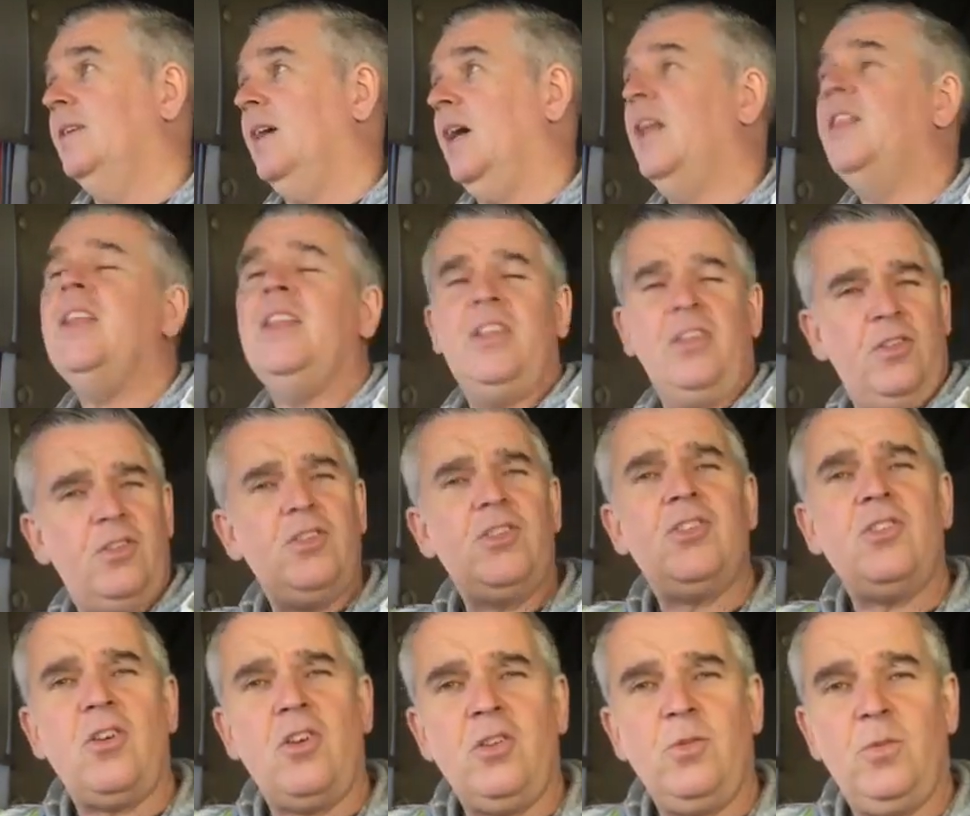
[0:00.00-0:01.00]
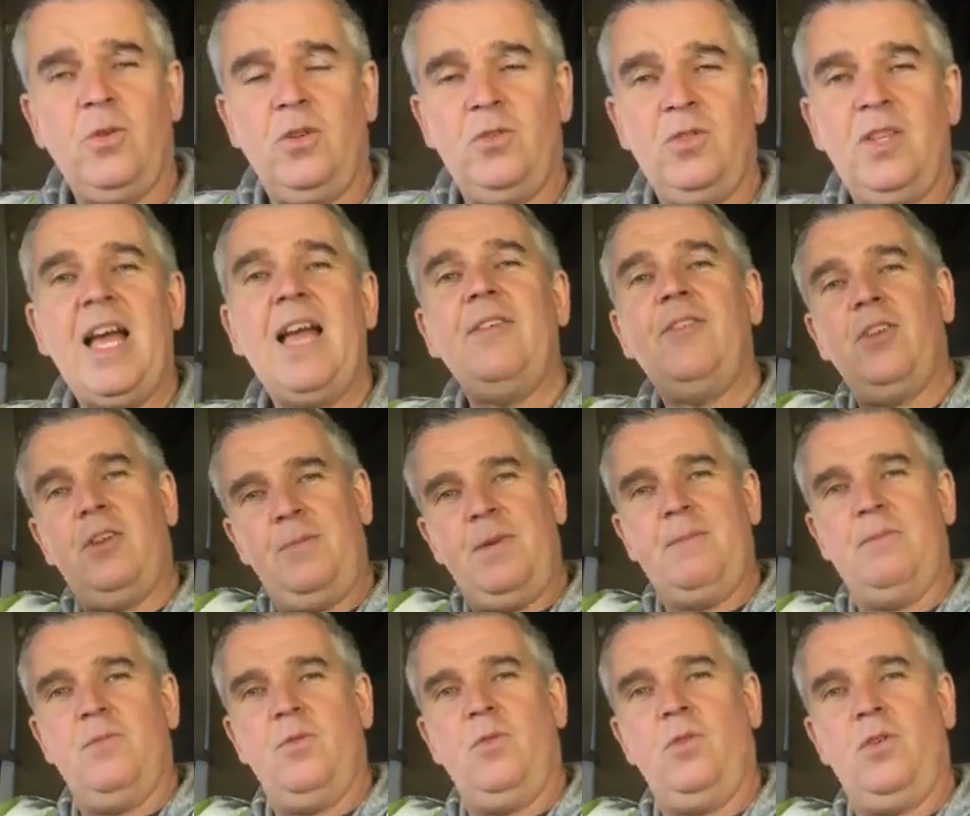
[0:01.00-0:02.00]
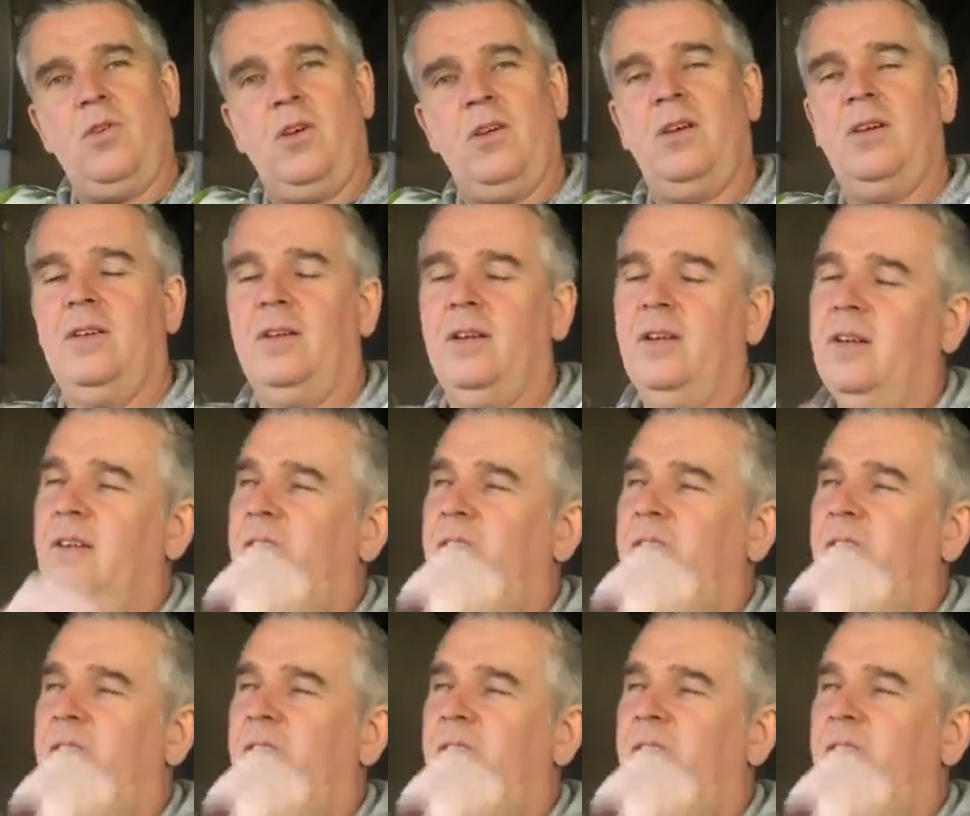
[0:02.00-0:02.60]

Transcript: And then the other side of the world, they've got a bit more long.